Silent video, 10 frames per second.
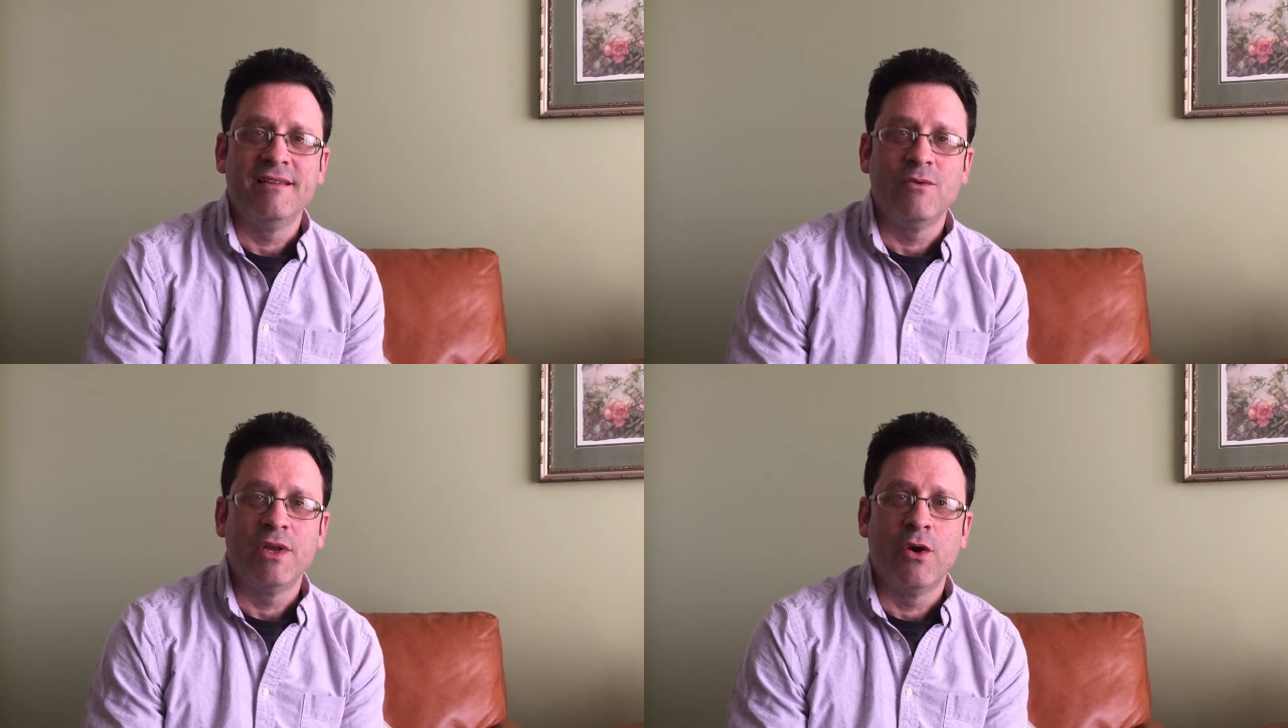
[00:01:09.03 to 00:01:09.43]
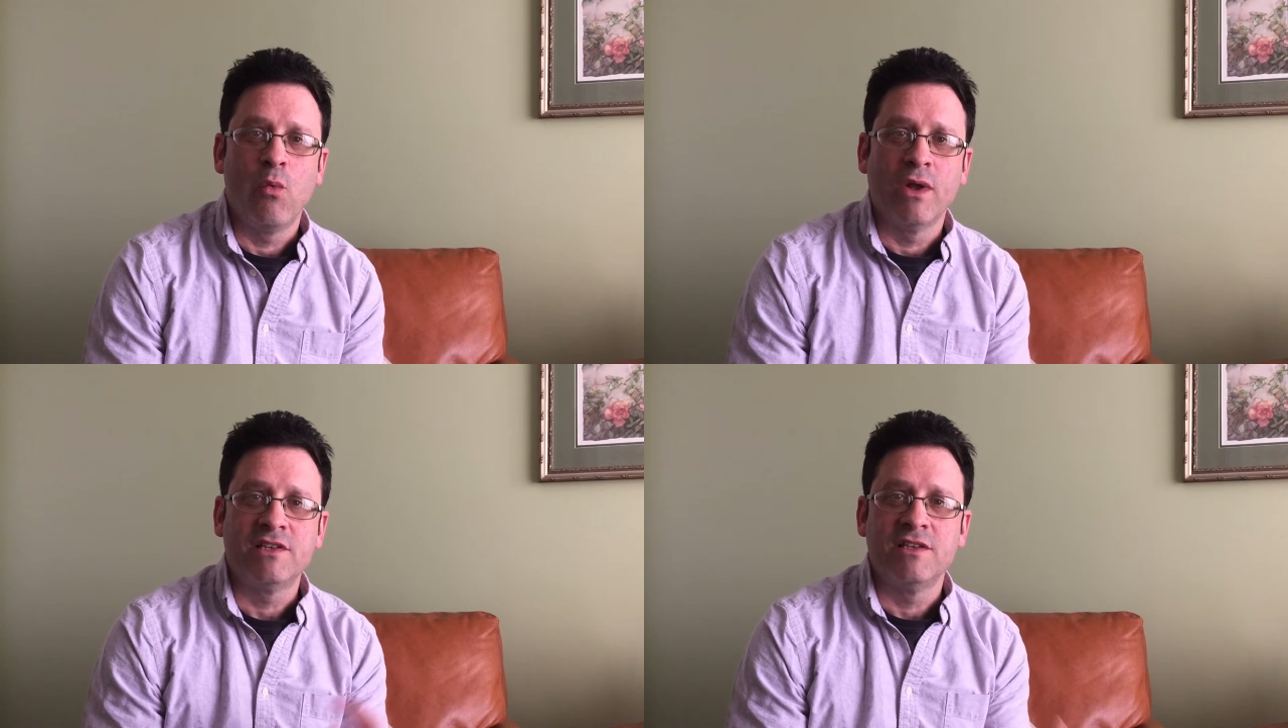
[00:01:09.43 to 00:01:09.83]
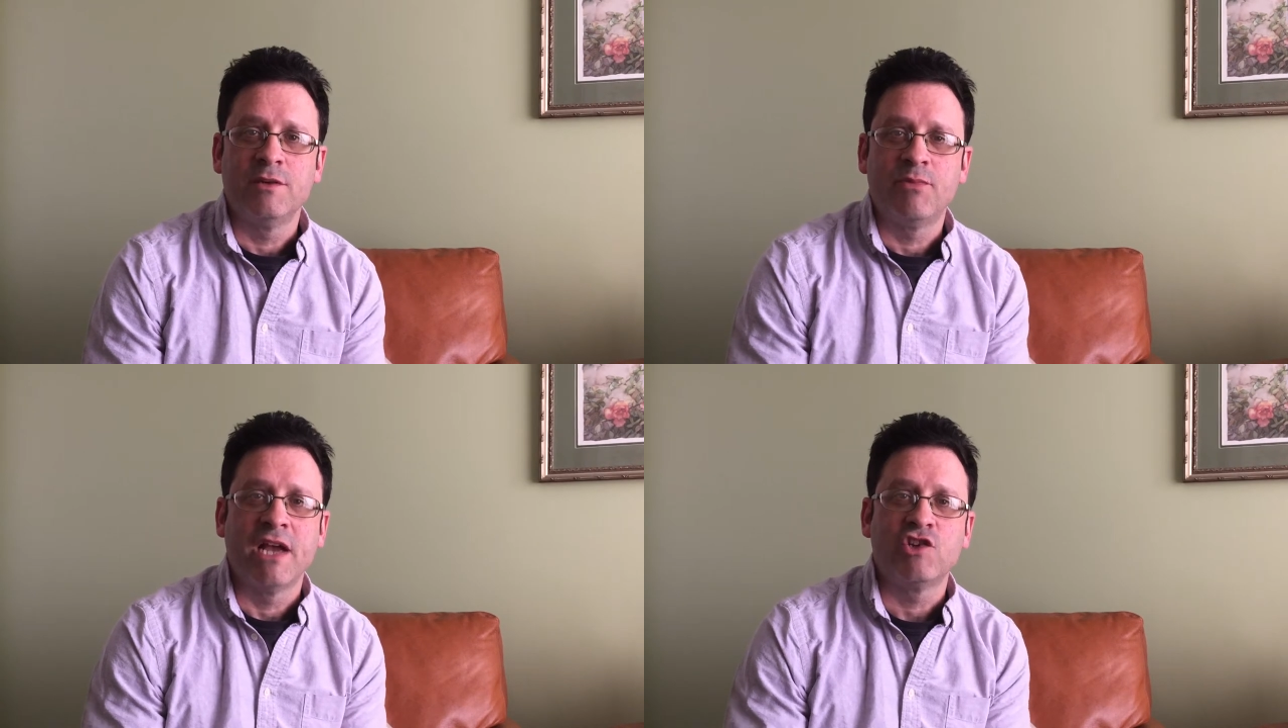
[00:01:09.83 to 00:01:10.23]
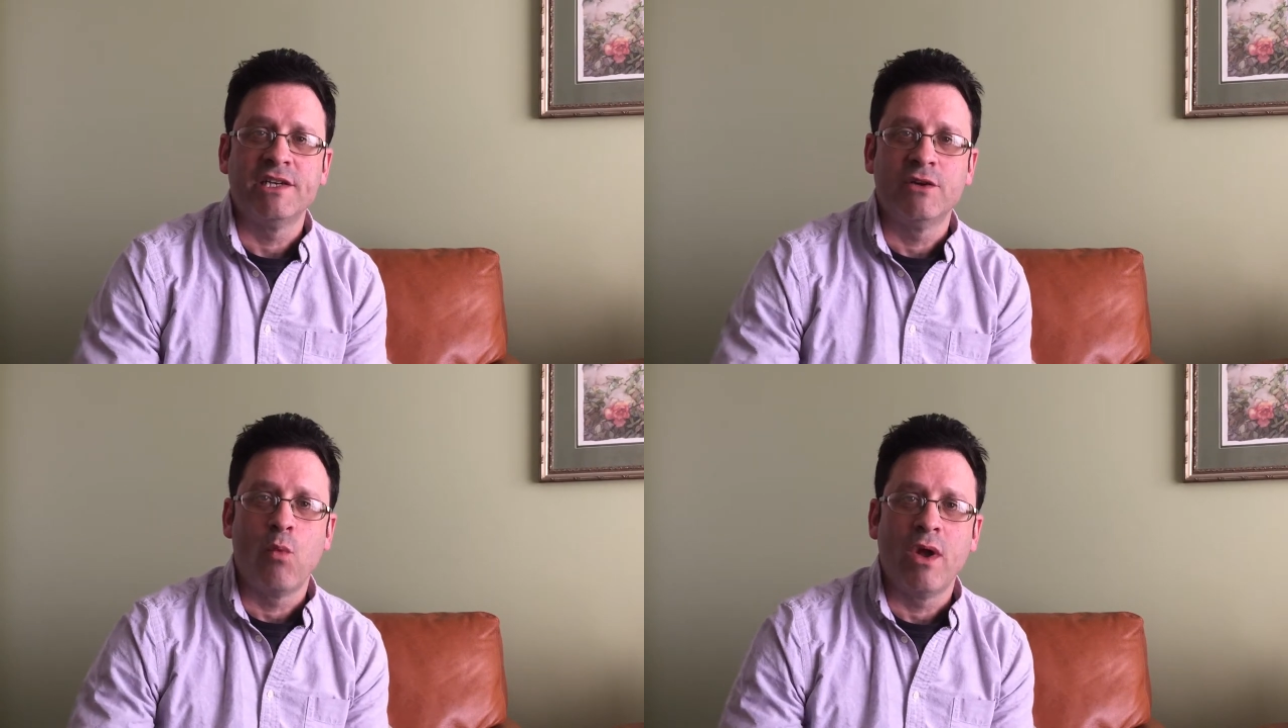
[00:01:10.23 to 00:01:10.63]
what's the
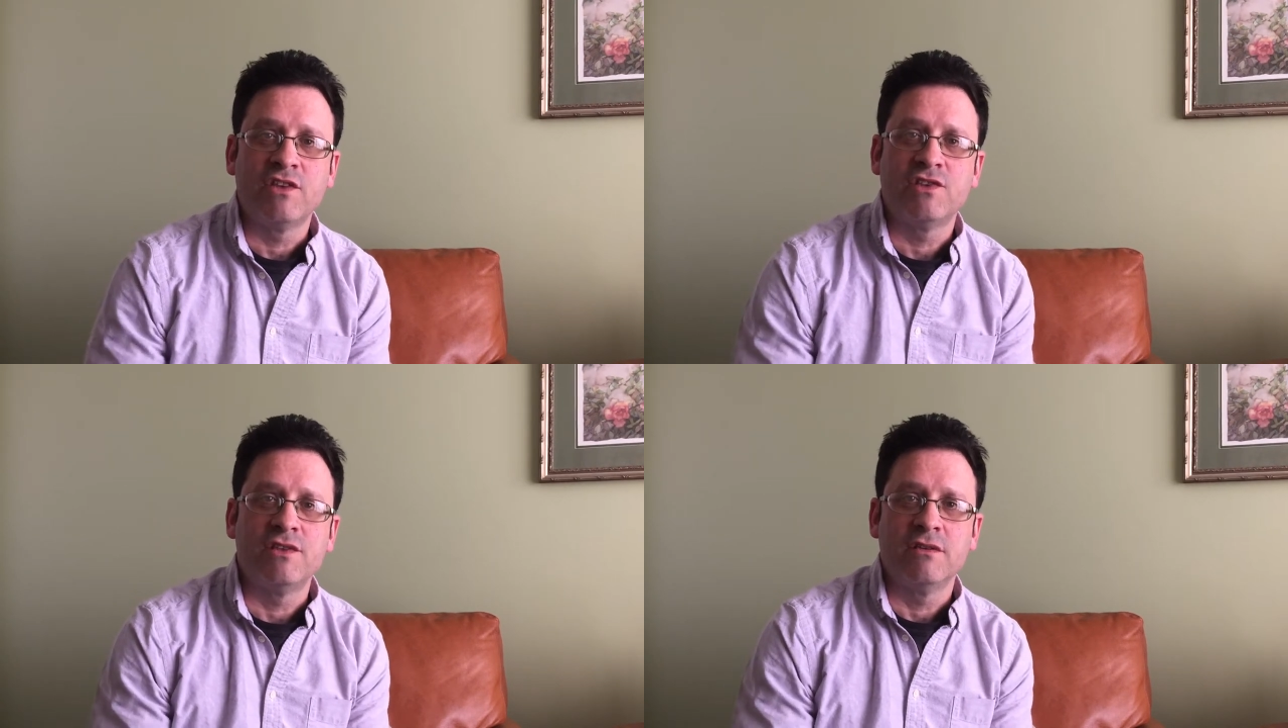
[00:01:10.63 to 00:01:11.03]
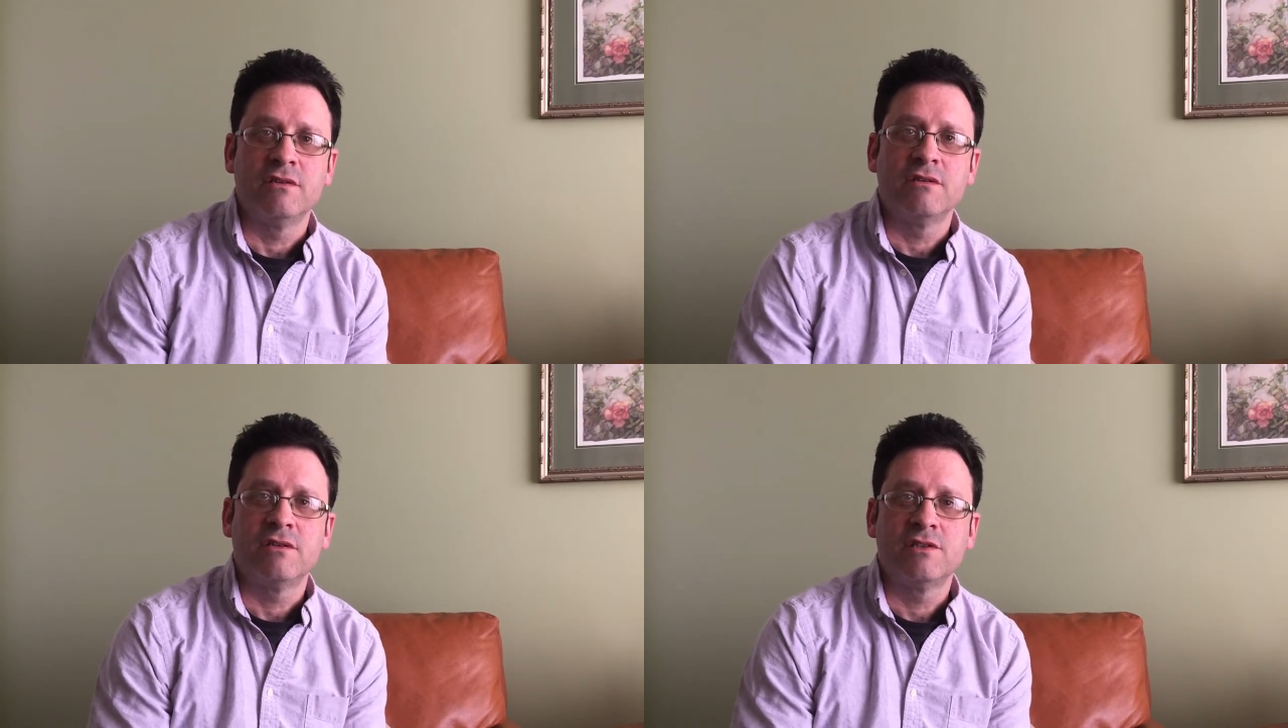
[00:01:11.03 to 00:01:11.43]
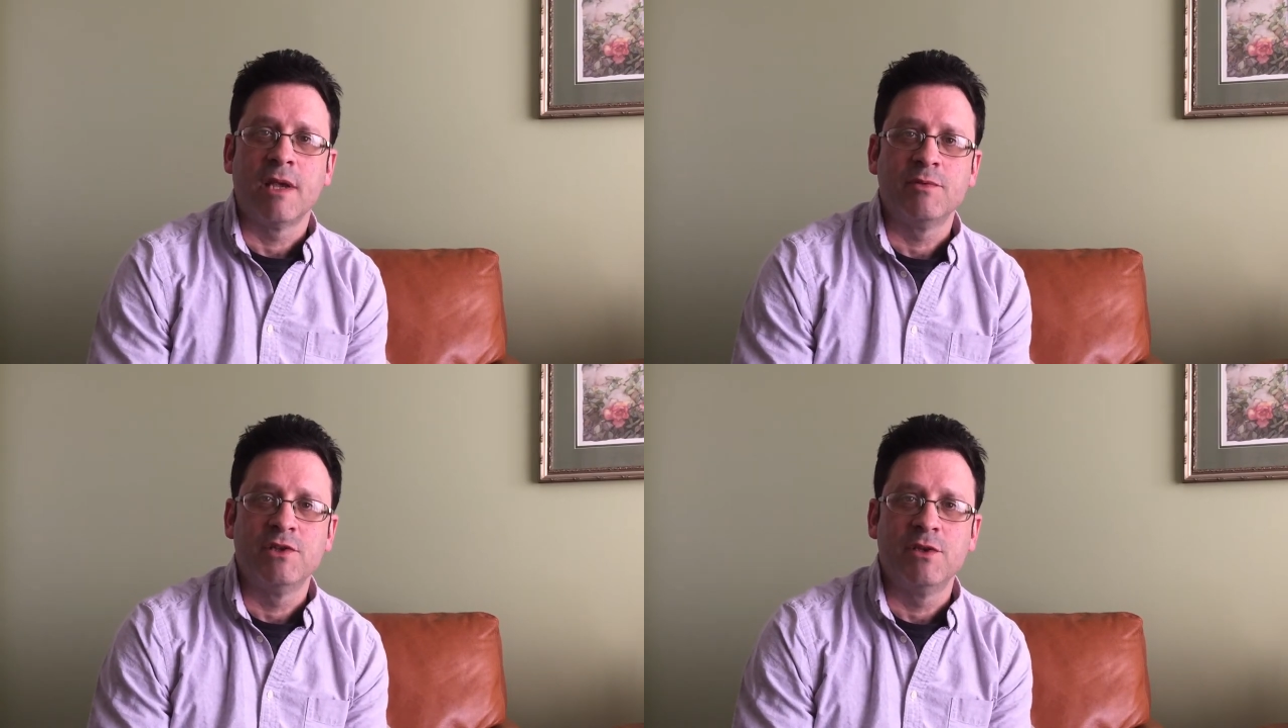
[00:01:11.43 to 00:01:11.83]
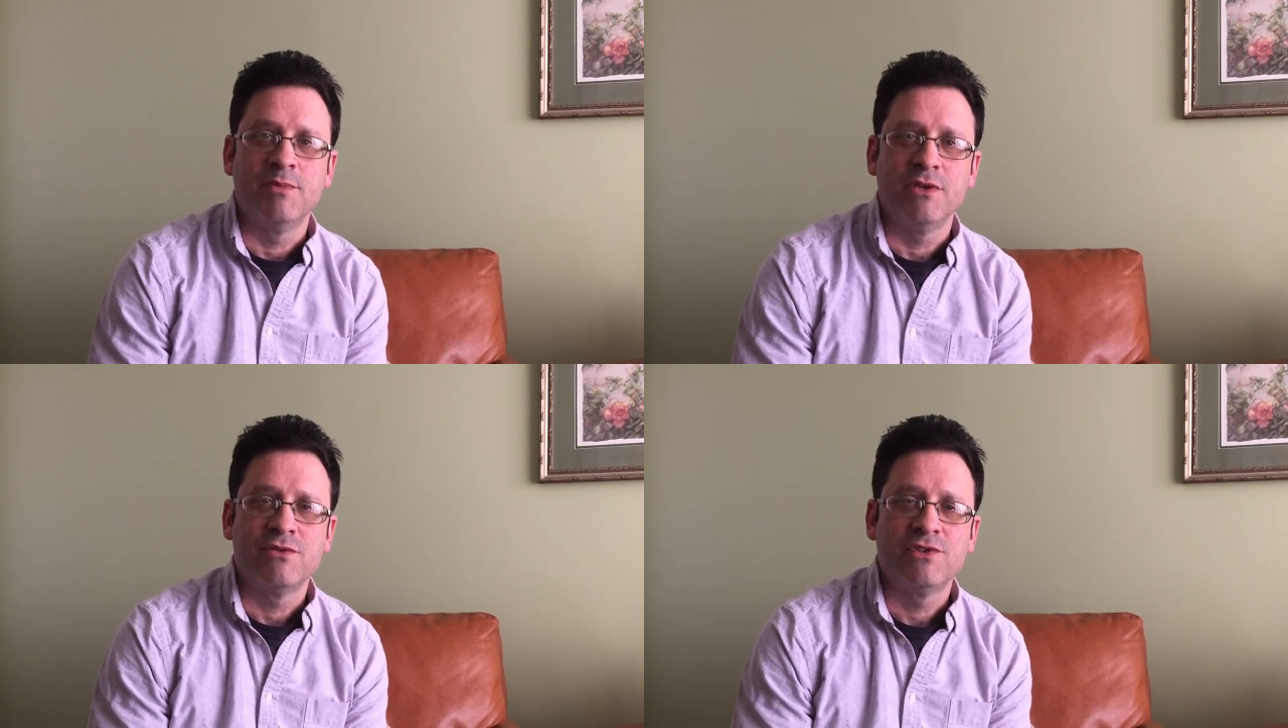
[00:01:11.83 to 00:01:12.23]
depression, what's the substance
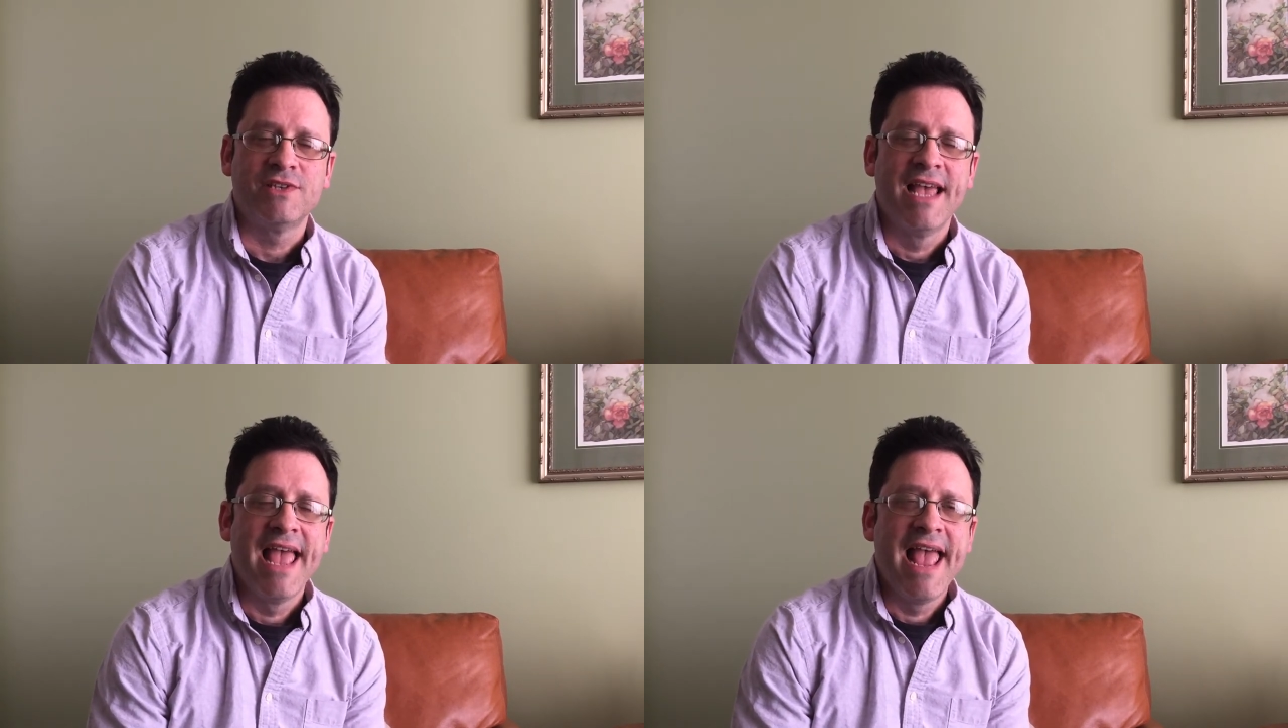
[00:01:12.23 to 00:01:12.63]
abuse.